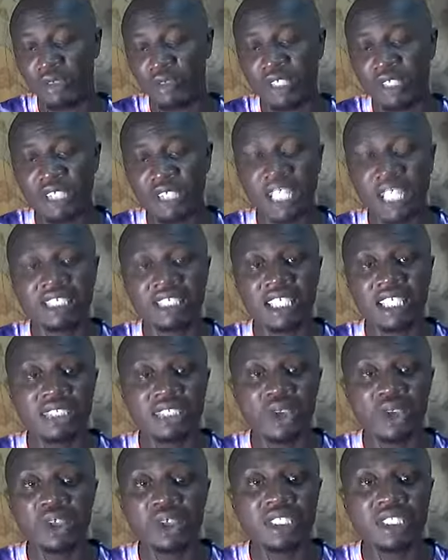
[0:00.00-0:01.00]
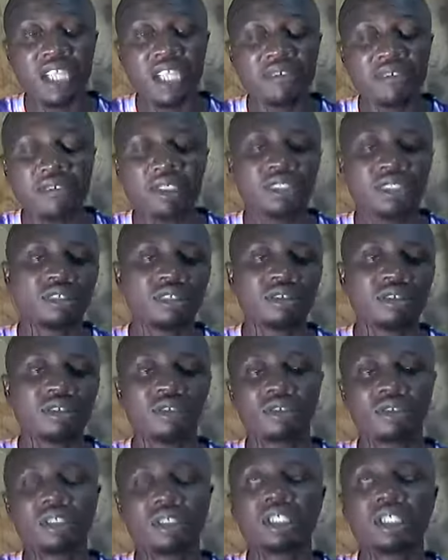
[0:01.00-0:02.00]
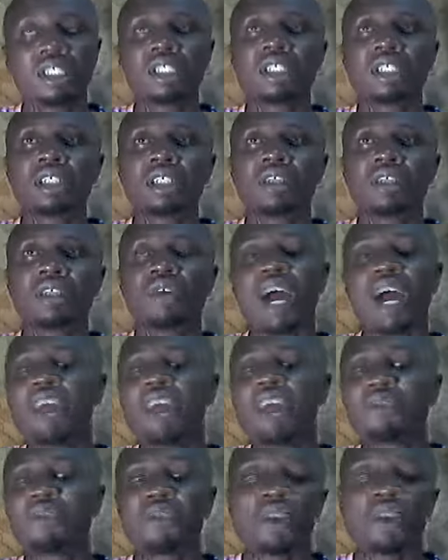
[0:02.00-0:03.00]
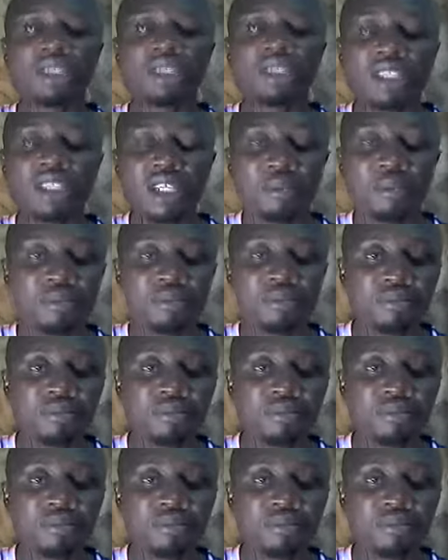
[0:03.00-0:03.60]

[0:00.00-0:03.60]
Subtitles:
Nigerians call service. I flush them.